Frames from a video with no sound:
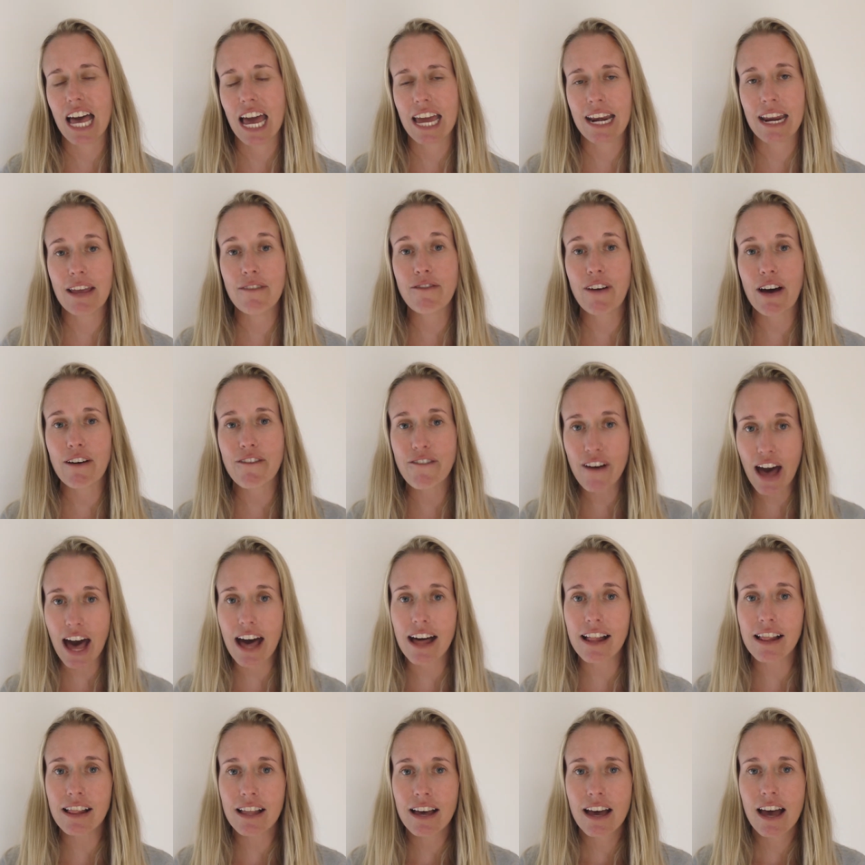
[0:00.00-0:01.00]
And if I
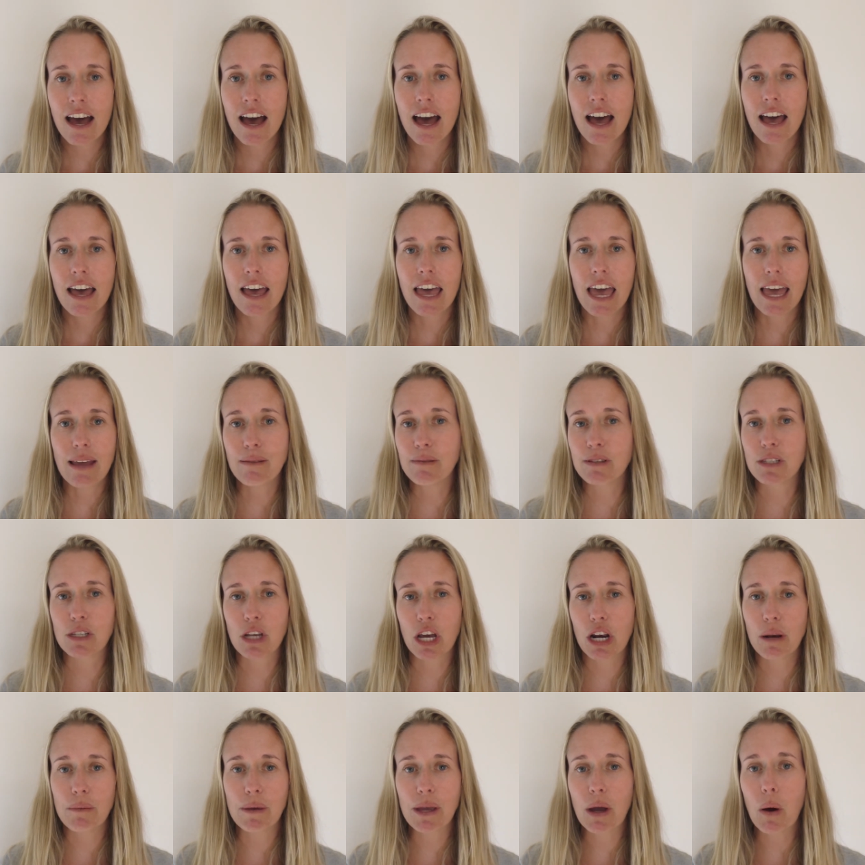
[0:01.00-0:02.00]
fell, it was
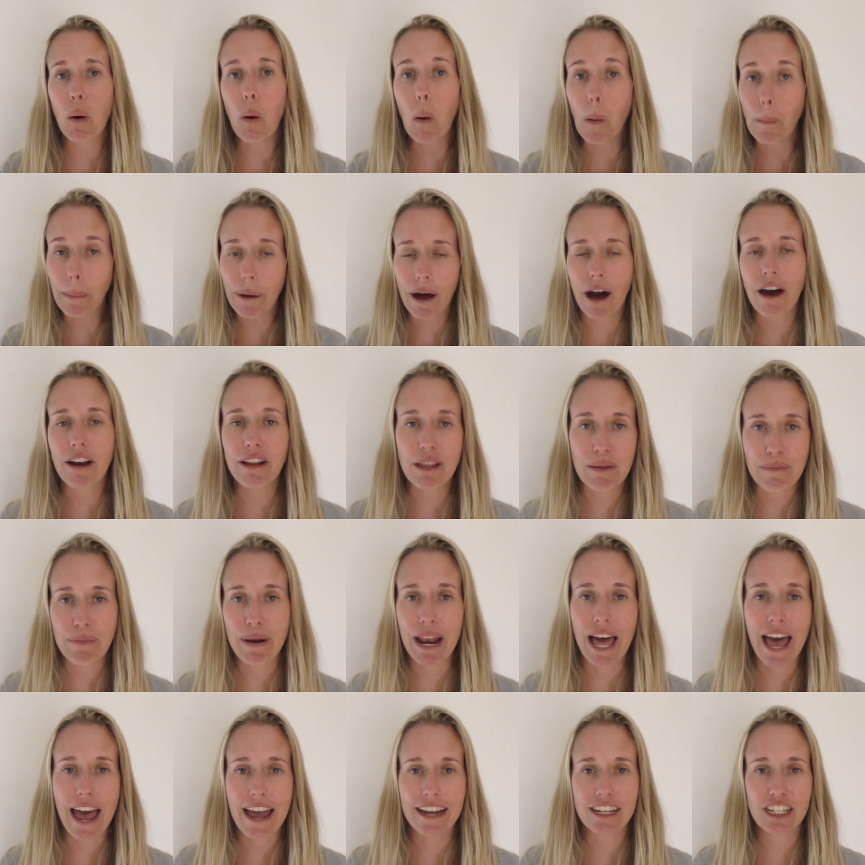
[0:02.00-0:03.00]
gonna be all part of the
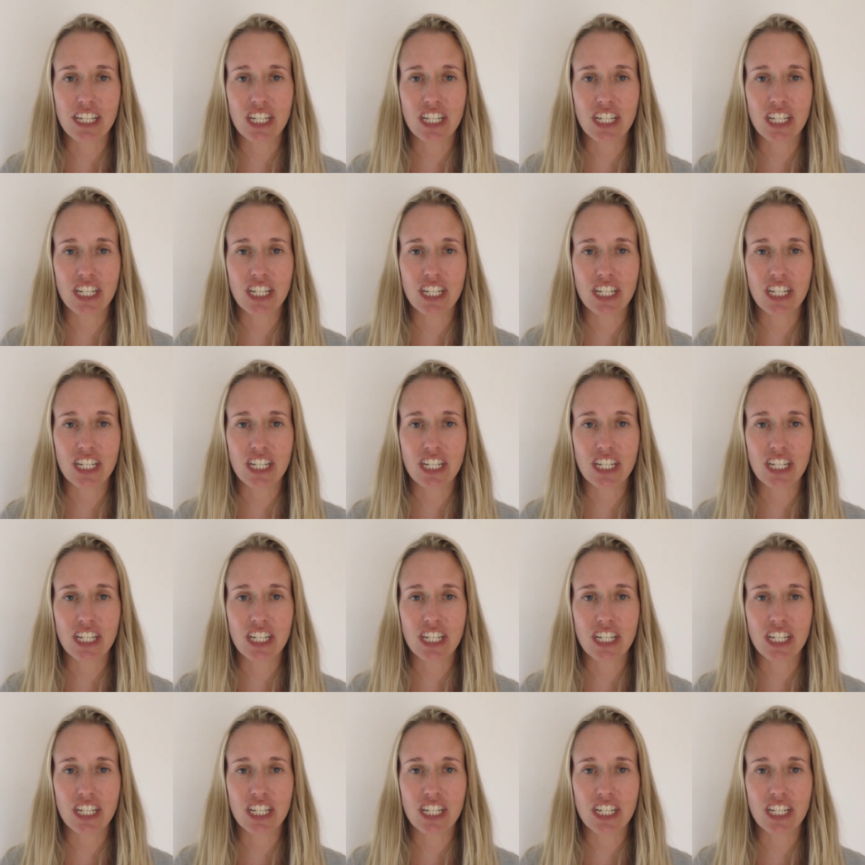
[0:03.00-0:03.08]
plan,